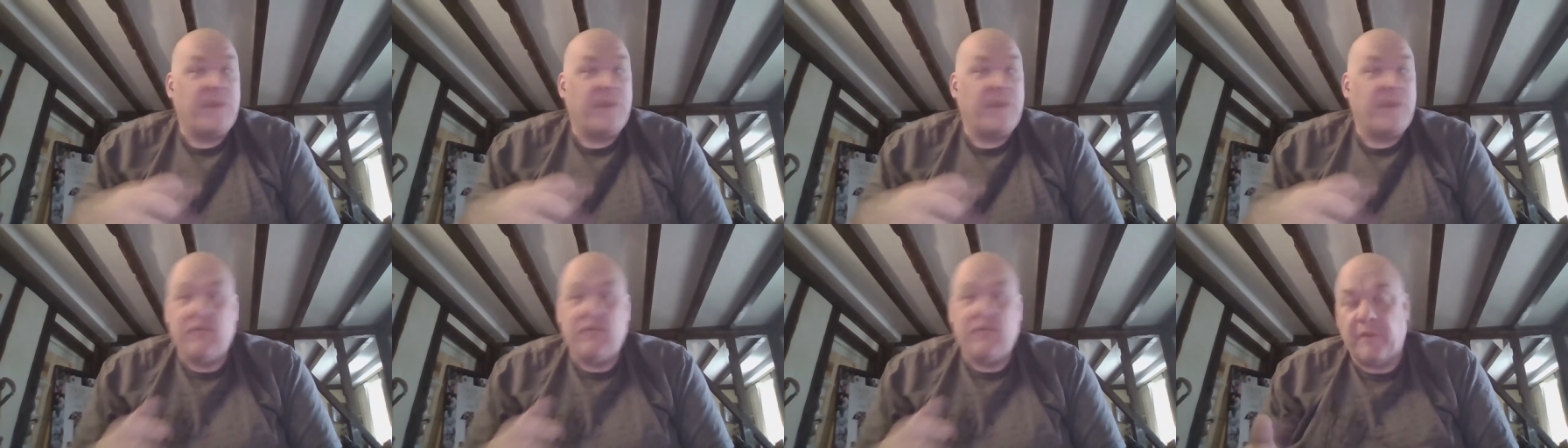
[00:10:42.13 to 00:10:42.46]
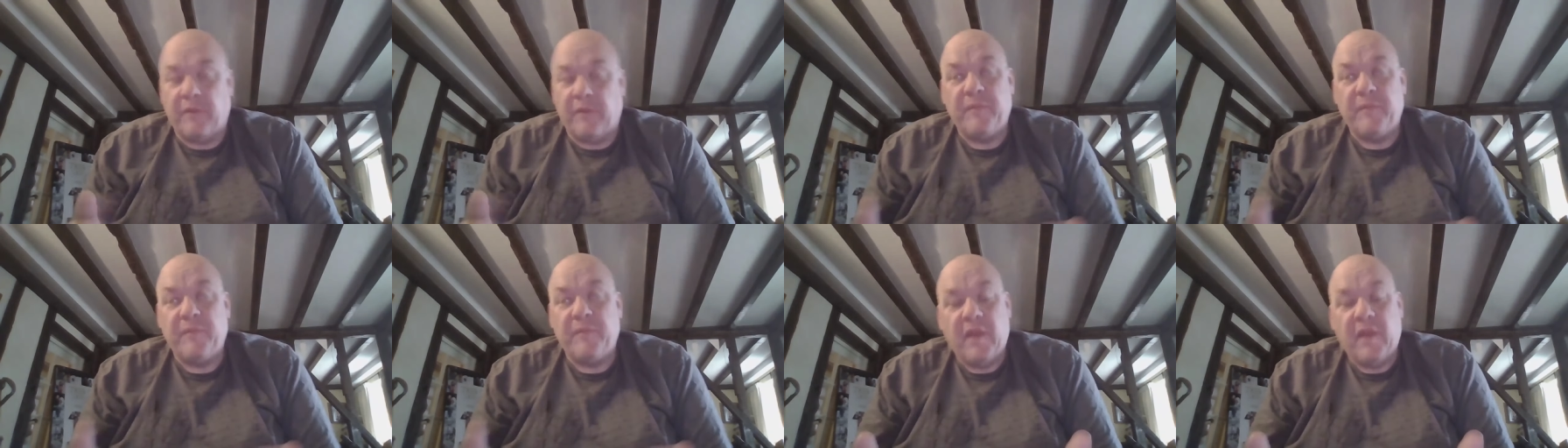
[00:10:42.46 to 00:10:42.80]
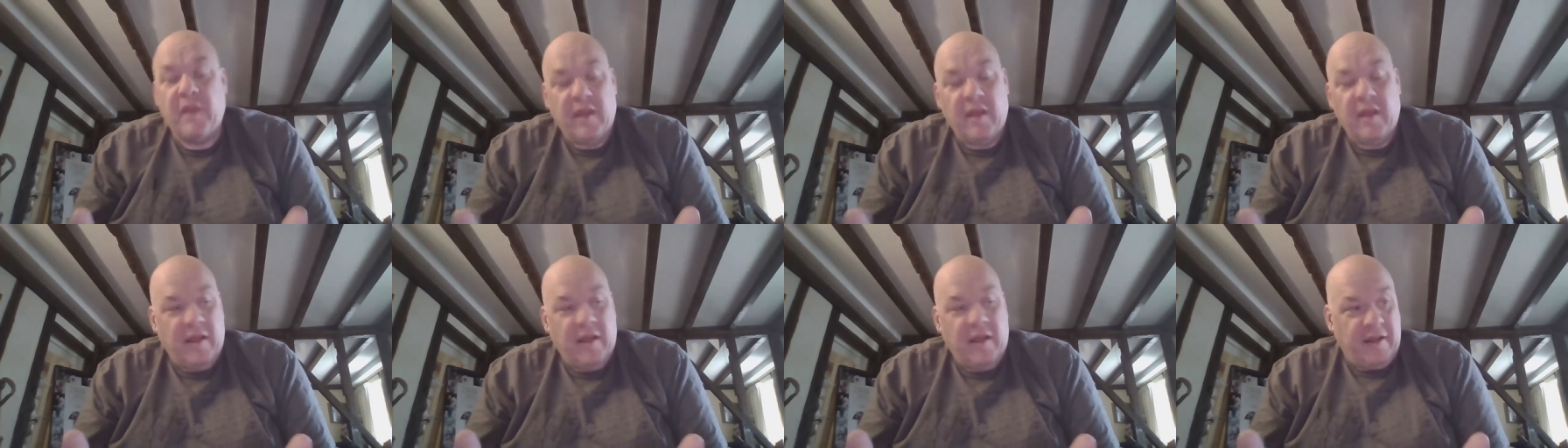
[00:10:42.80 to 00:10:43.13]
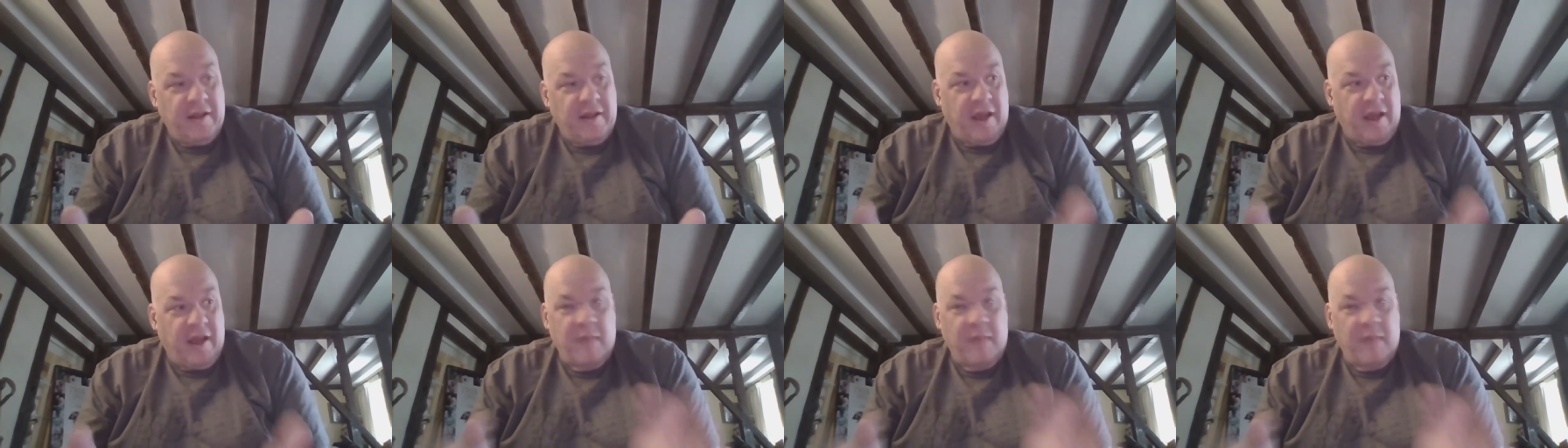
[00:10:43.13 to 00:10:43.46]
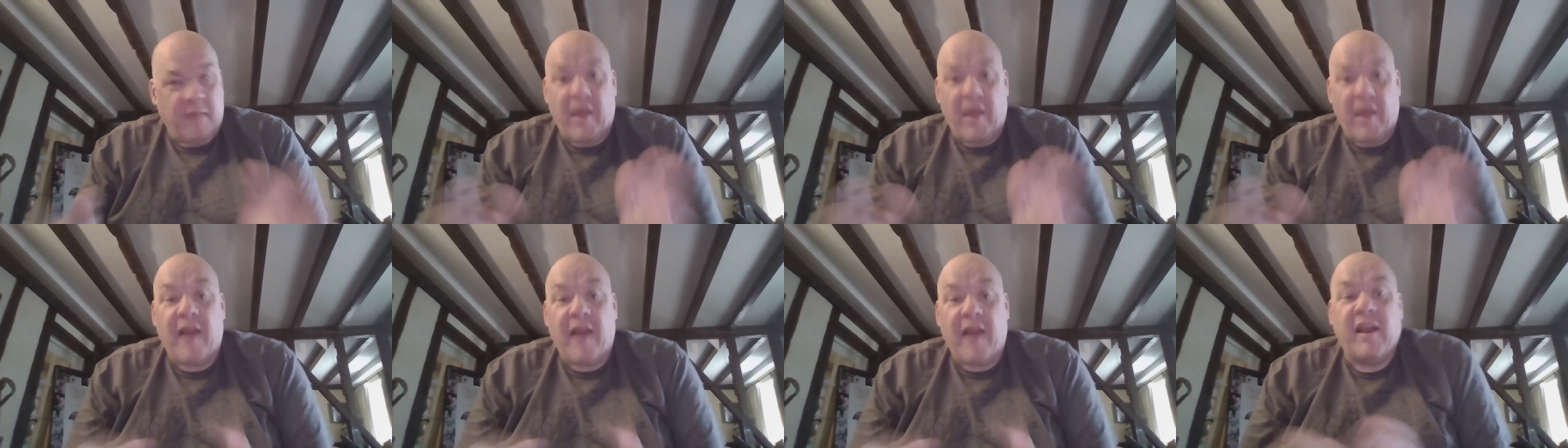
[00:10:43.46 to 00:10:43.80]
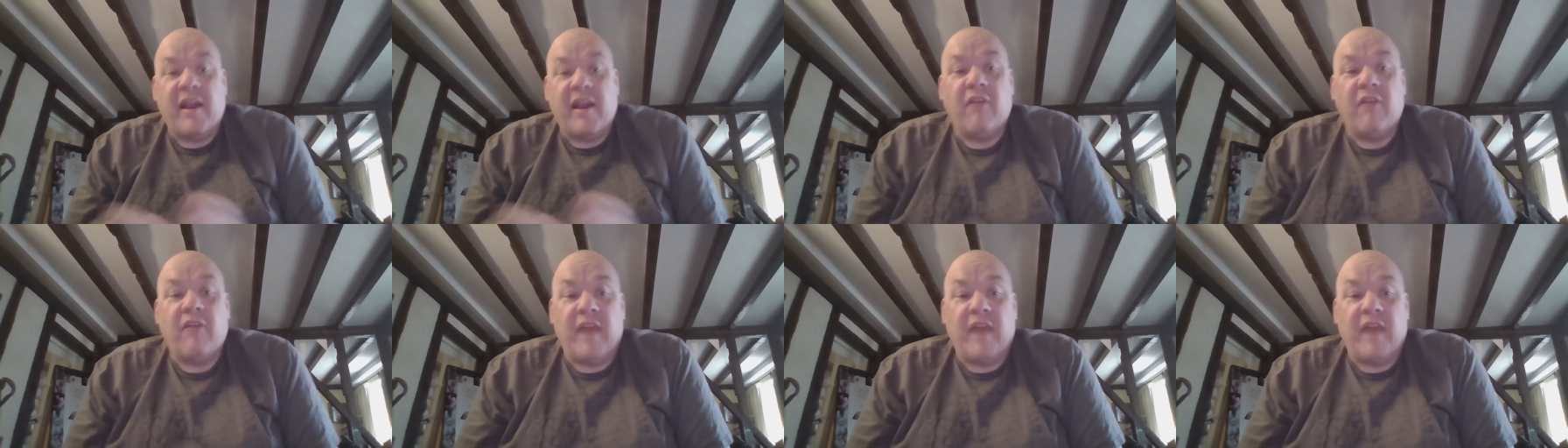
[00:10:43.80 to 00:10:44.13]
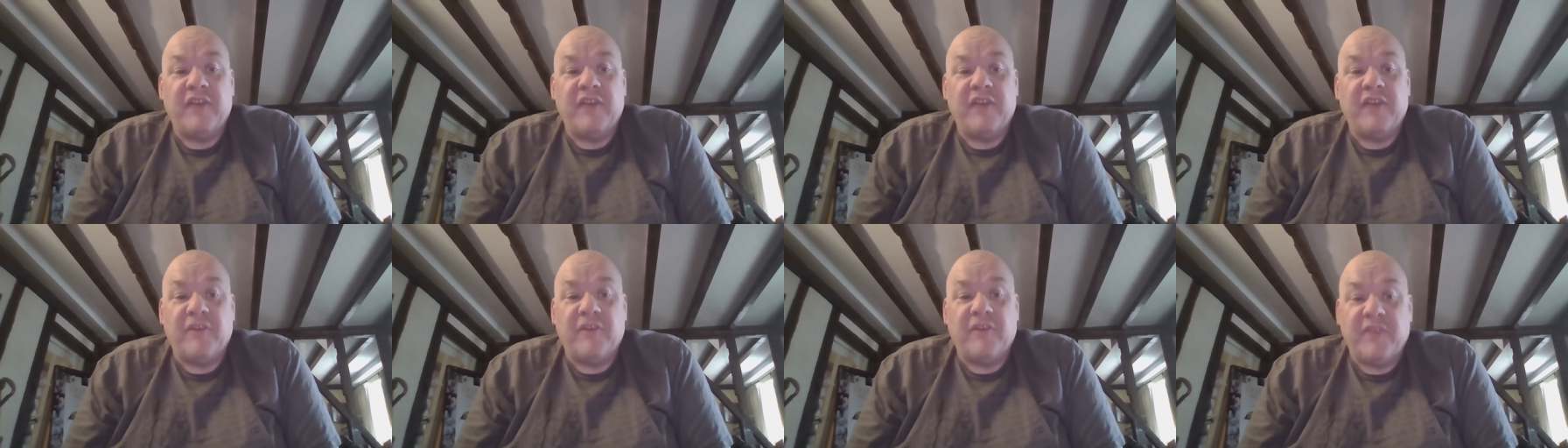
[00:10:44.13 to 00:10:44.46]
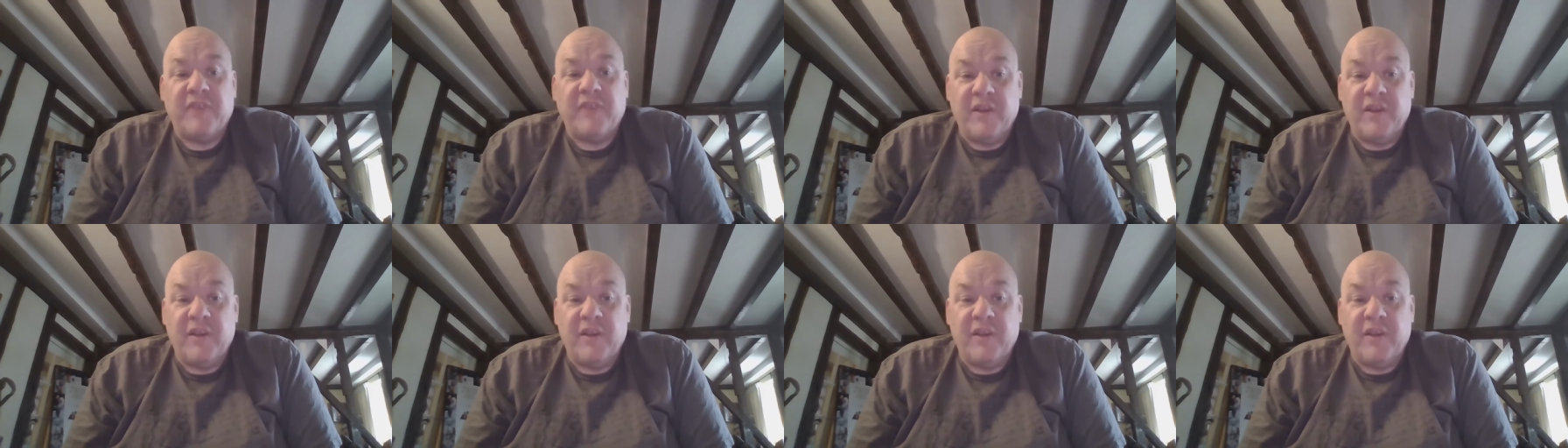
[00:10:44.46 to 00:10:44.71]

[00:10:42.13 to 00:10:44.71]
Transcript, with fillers: Look, um, our current HFT